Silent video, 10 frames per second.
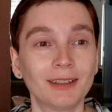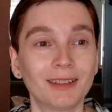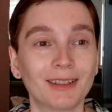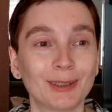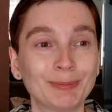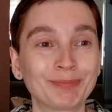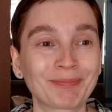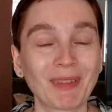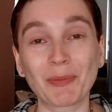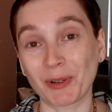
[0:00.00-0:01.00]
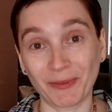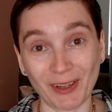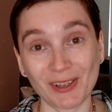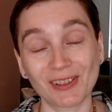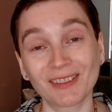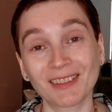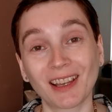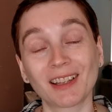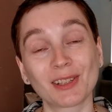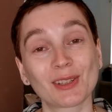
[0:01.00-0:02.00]
a profession
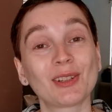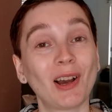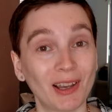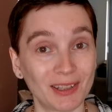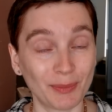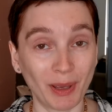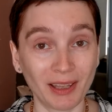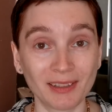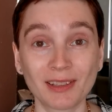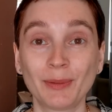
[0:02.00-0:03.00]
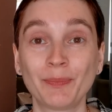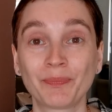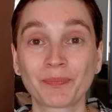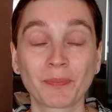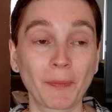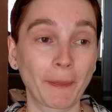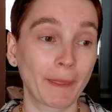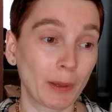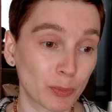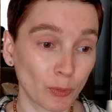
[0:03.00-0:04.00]
that is in high demand
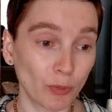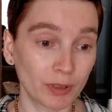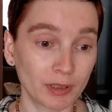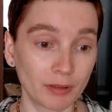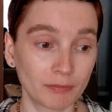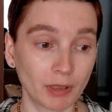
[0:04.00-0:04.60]
abroad.